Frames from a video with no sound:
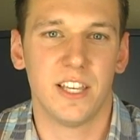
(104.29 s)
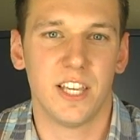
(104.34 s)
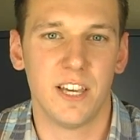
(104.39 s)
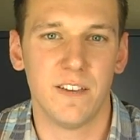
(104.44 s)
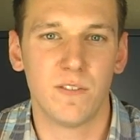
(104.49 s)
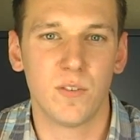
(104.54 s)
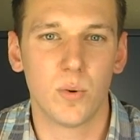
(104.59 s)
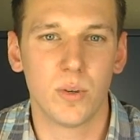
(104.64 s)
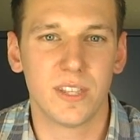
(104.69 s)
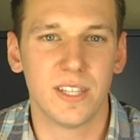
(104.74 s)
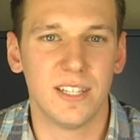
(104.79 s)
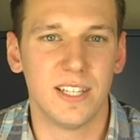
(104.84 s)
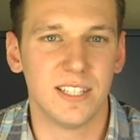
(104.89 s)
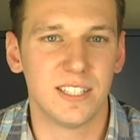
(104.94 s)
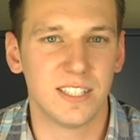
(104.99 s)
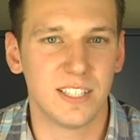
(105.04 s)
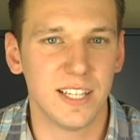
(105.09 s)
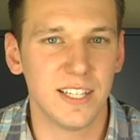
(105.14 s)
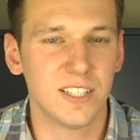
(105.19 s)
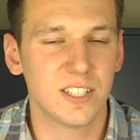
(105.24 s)
Even with the
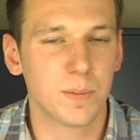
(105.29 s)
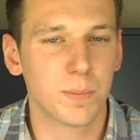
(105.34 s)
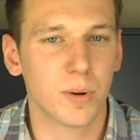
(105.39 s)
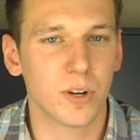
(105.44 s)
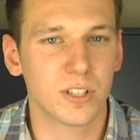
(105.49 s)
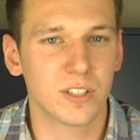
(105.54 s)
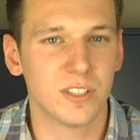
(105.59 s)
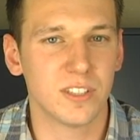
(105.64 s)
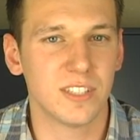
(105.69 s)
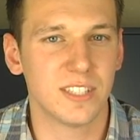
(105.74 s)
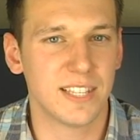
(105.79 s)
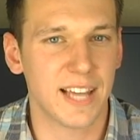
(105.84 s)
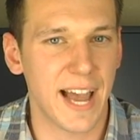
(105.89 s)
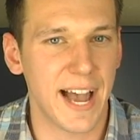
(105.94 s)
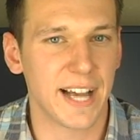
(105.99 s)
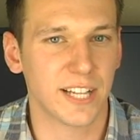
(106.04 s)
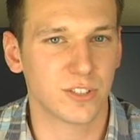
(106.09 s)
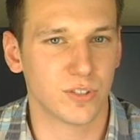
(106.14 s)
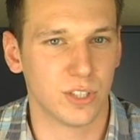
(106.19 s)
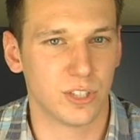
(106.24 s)
deceased person's
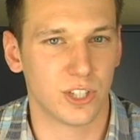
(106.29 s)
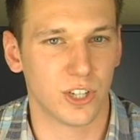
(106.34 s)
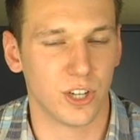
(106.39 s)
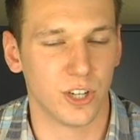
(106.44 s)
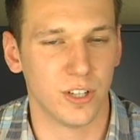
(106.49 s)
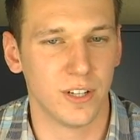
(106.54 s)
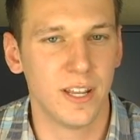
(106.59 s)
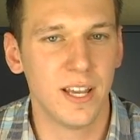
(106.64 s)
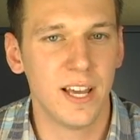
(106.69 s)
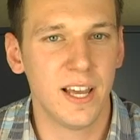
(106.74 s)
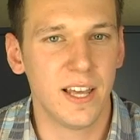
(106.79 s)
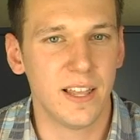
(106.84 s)
tax return,